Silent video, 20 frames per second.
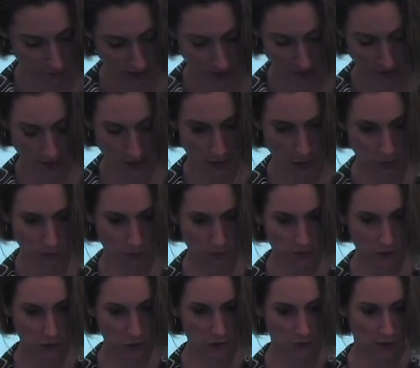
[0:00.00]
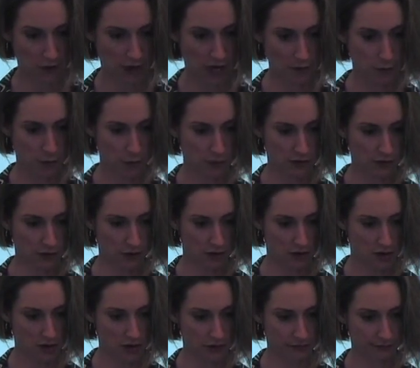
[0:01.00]
so search for hybrid rental
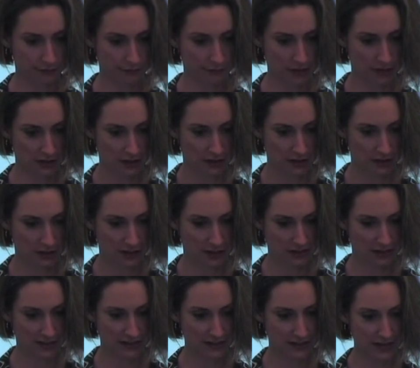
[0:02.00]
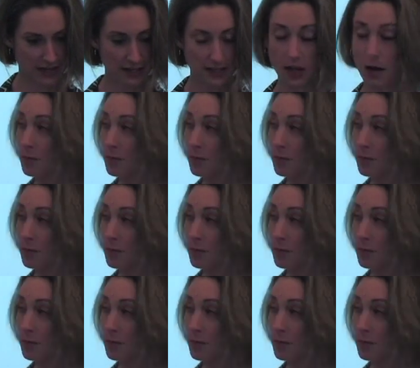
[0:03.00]
car. This site